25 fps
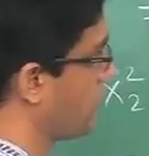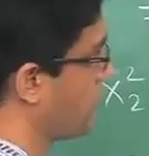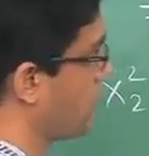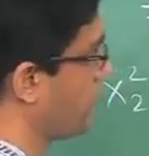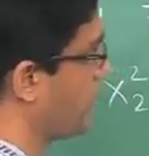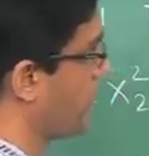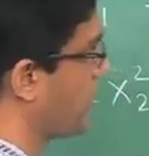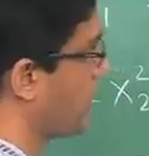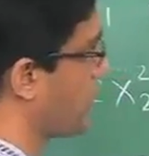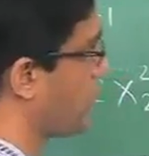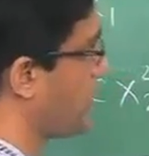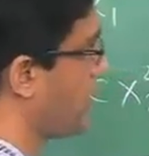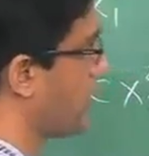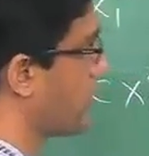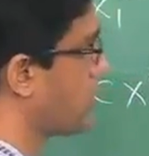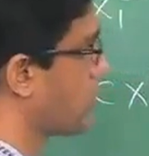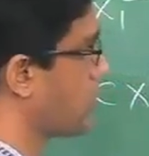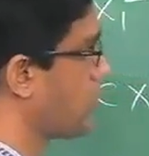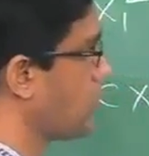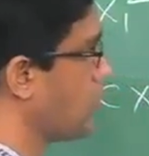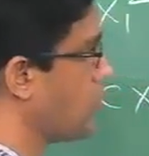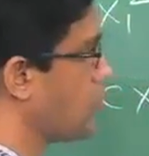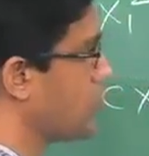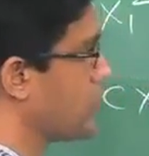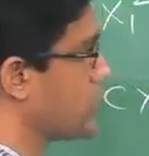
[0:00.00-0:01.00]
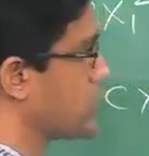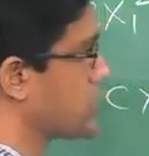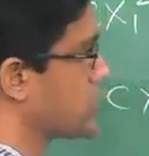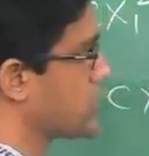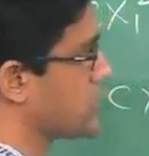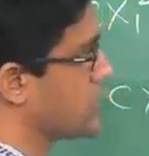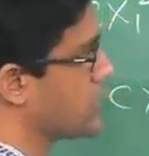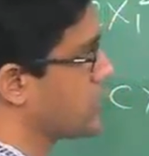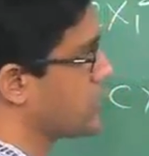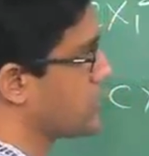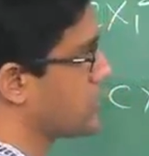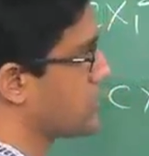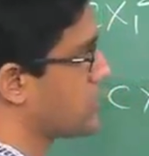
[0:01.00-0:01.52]
we required to do is
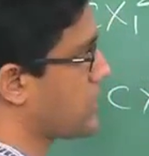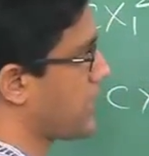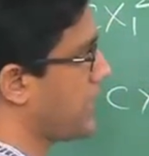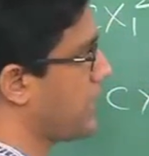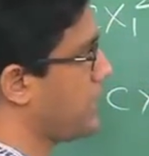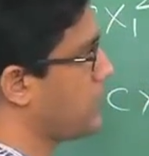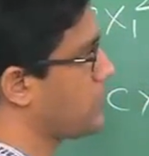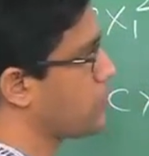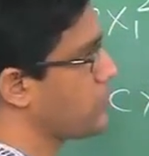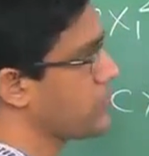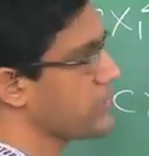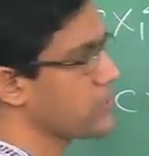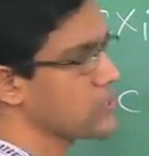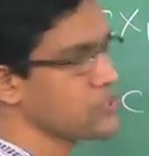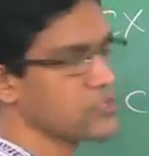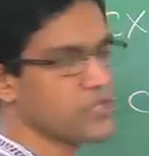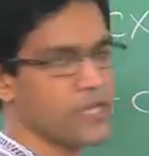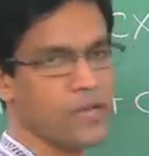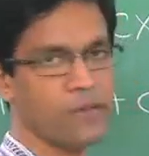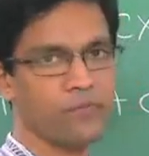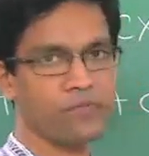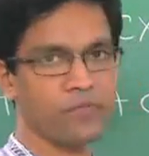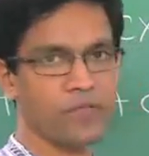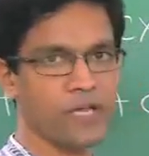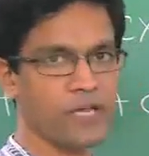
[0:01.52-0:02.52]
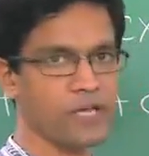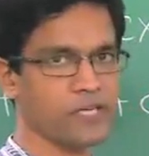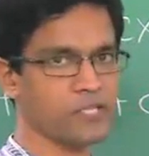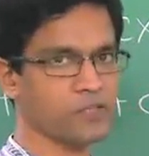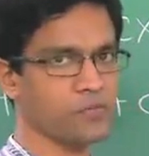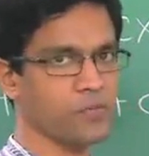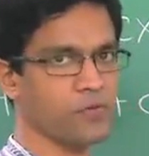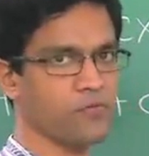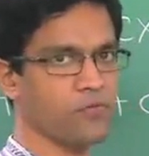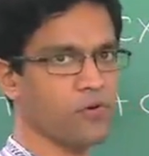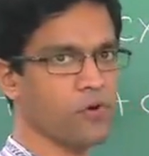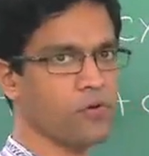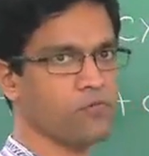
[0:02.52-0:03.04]
try doing the same thing as
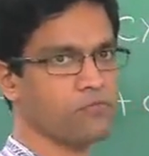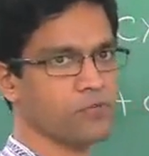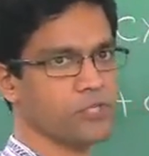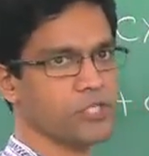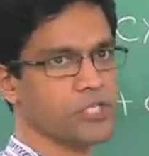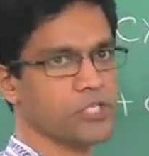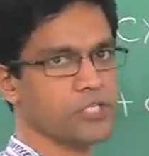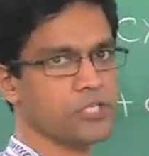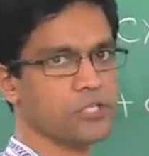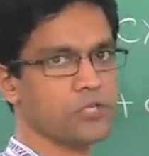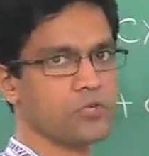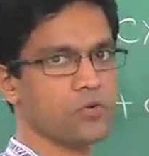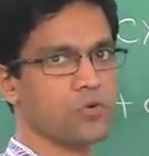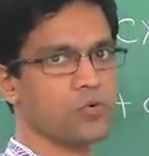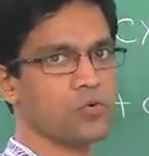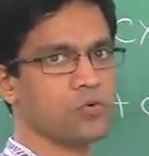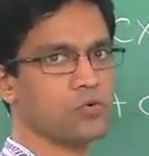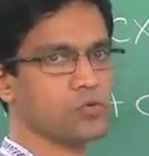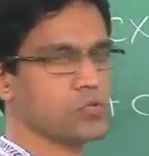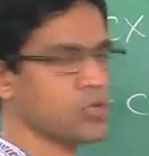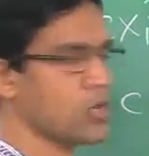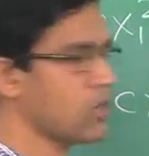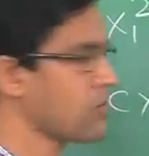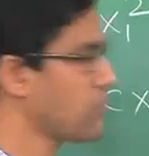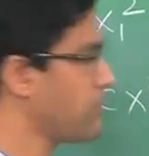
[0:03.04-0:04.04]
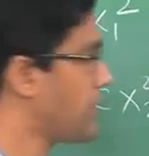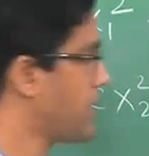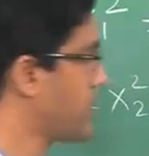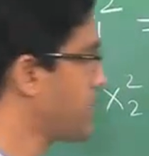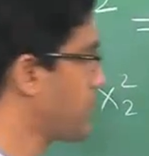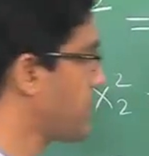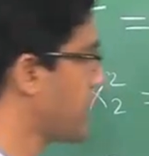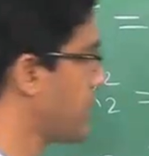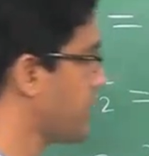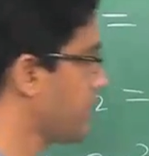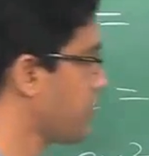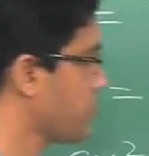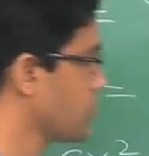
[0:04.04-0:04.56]
before, which is to sort of
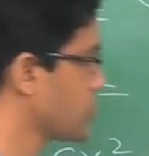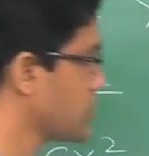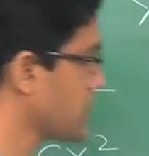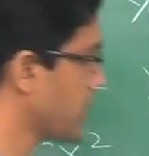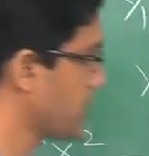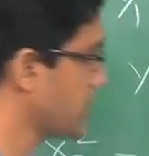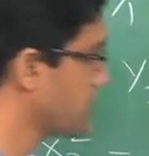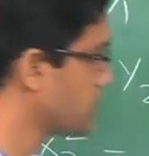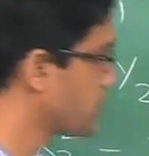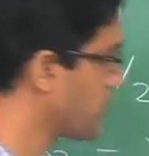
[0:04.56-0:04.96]
multiply both sides